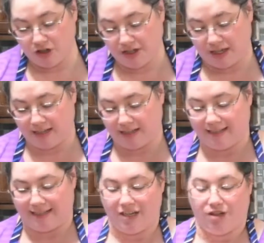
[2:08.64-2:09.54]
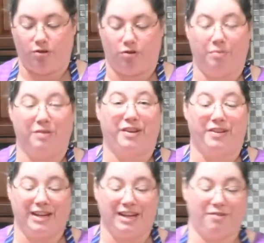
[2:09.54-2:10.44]
going to take a lasagna noodle. Be
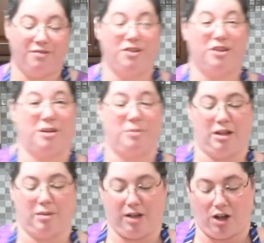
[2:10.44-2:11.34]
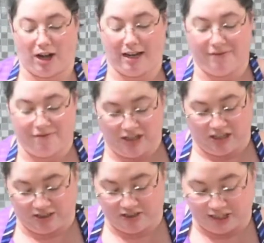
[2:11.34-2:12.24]
very careful, they're going to be a little bit hot and a
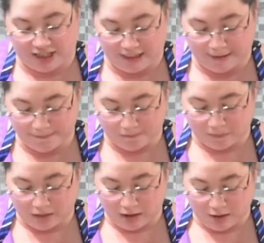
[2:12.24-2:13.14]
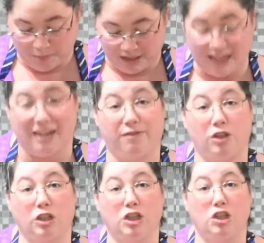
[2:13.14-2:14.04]
little sticky. Be
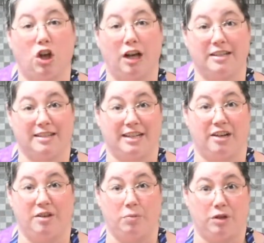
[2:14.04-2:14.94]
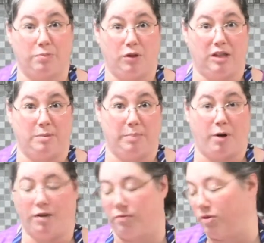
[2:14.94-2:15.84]
careful not to tear them when you're pulling them
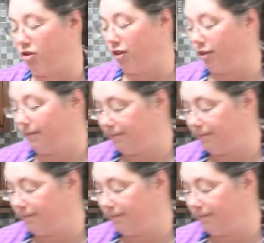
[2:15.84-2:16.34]
apart from each other.